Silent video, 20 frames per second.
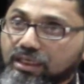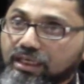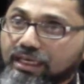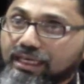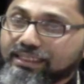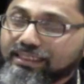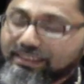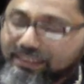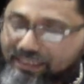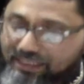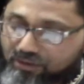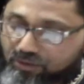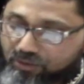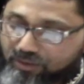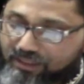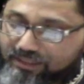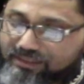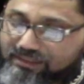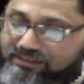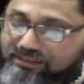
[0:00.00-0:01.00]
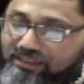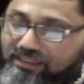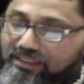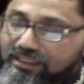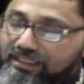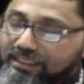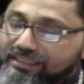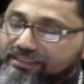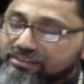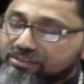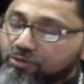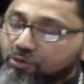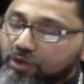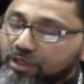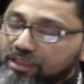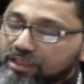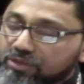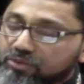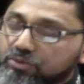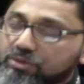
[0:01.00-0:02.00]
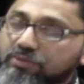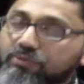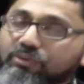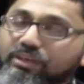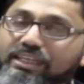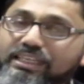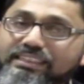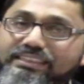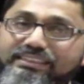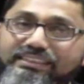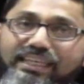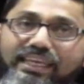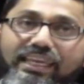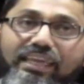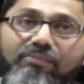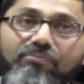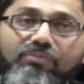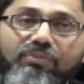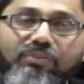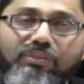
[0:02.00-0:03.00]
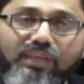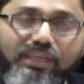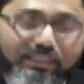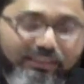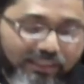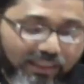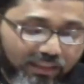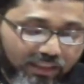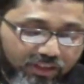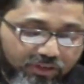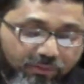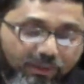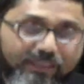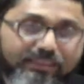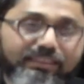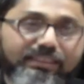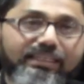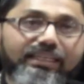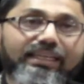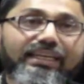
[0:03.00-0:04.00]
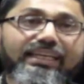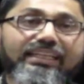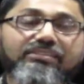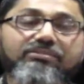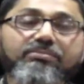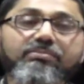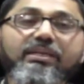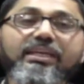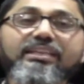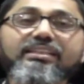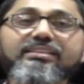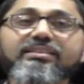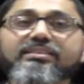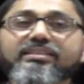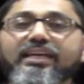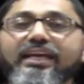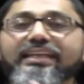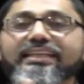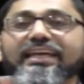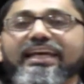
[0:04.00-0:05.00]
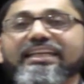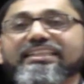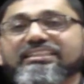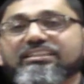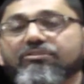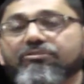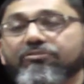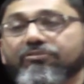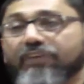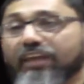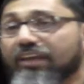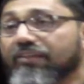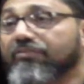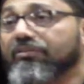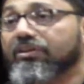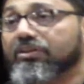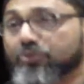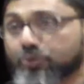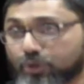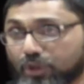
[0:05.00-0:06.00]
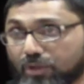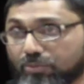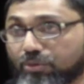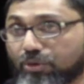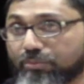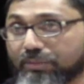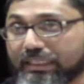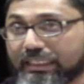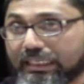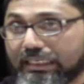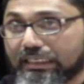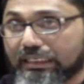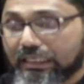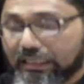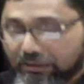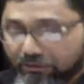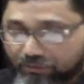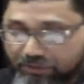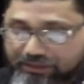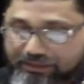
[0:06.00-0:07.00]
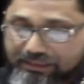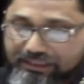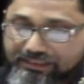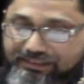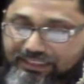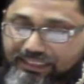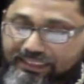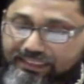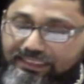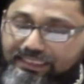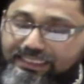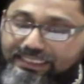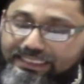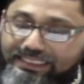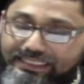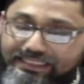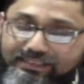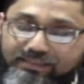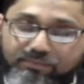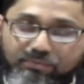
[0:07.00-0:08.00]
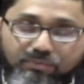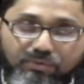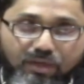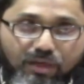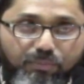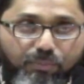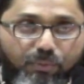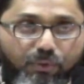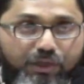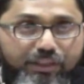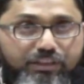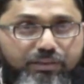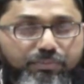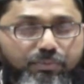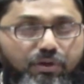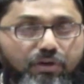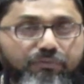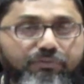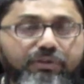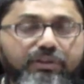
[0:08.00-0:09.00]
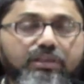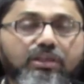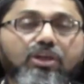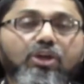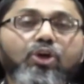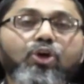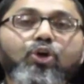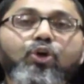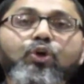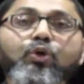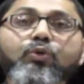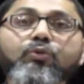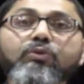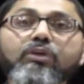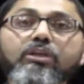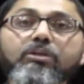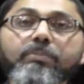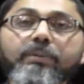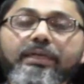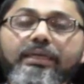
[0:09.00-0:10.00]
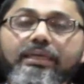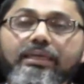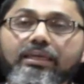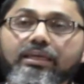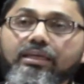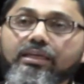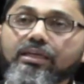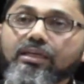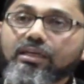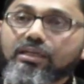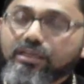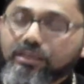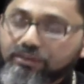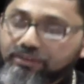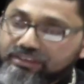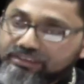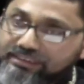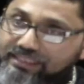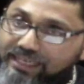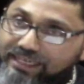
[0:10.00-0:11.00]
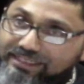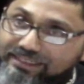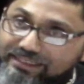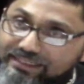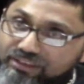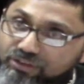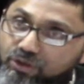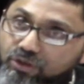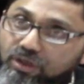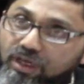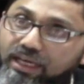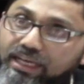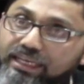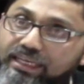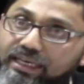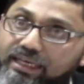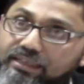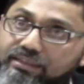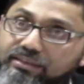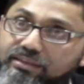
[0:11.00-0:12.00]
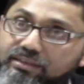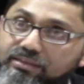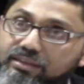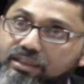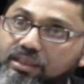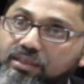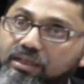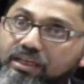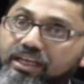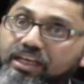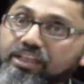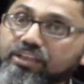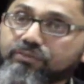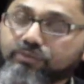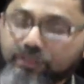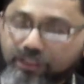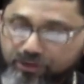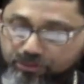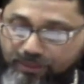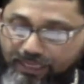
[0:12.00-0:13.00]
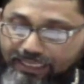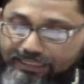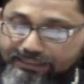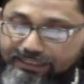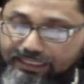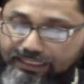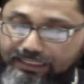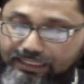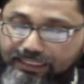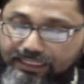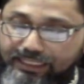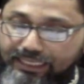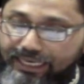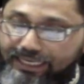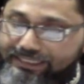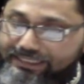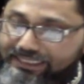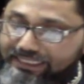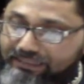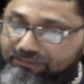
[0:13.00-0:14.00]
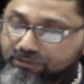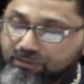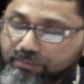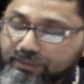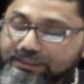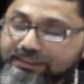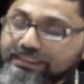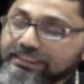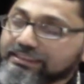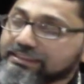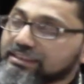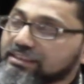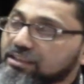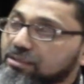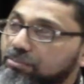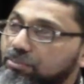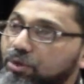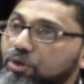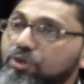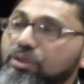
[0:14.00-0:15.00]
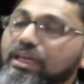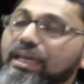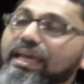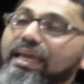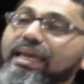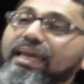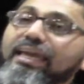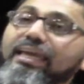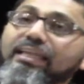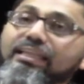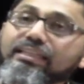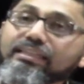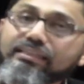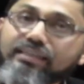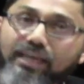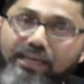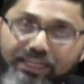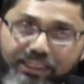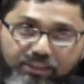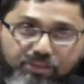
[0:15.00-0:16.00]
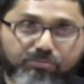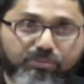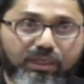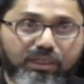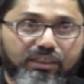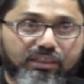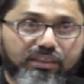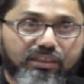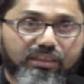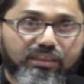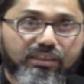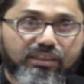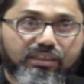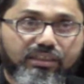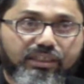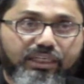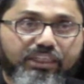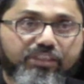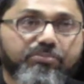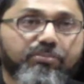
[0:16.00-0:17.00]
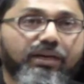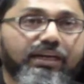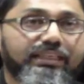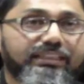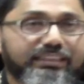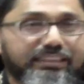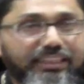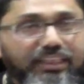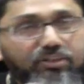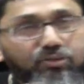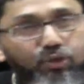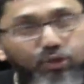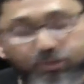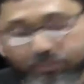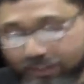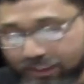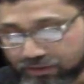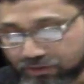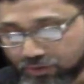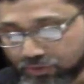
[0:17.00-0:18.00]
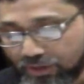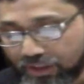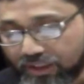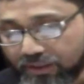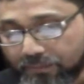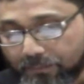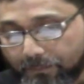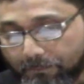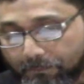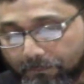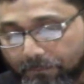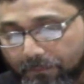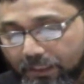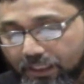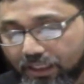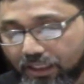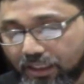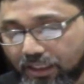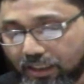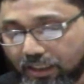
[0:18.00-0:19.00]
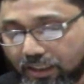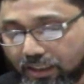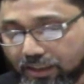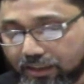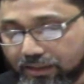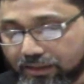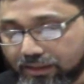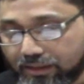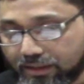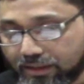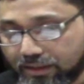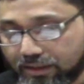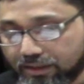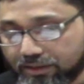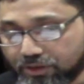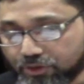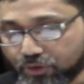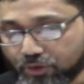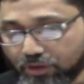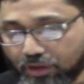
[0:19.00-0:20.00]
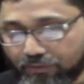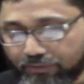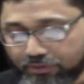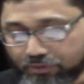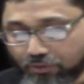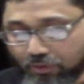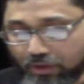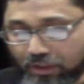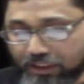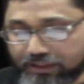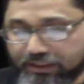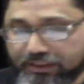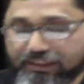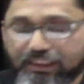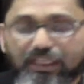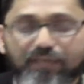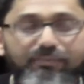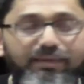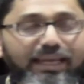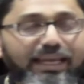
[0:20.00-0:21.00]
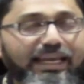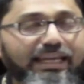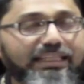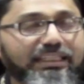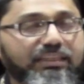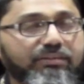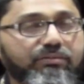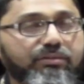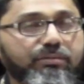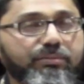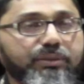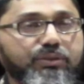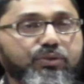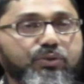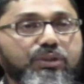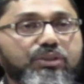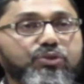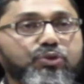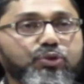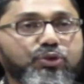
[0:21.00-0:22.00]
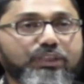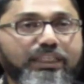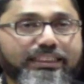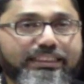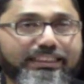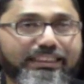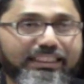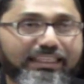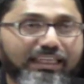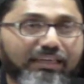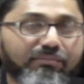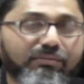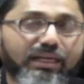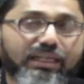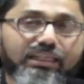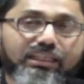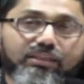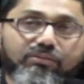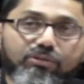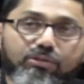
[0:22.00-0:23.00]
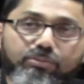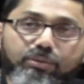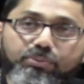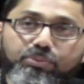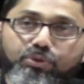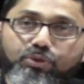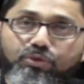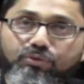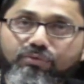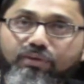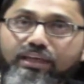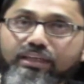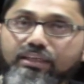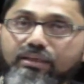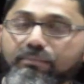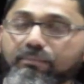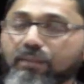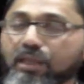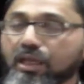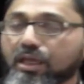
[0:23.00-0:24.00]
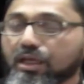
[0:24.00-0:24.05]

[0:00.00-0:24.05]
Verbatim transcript: And again, look at this. It's going into the very same thing that Allah subhanahu wa ta'ala has made as, as the favor to the mu'mineen, which is he said, appoint a prophet who will be reciting your ayat, the ayat of Allah subhanahu wa ta'ala, and he will be teaching the book and the hikmah. Hikmah is again goes back to the uh, the sunnah of Rasulullah and he will be doing him, and he will be purifying him.